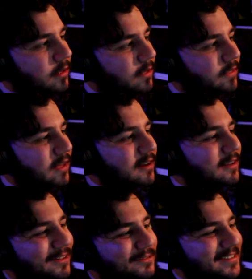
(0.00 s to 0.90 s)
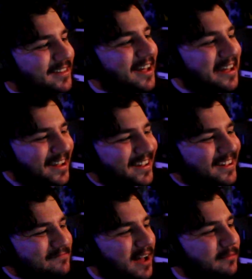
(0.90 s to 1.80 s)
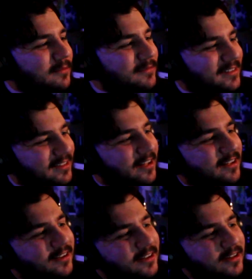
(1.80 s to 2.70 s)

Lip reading: Then it was like Batman was like,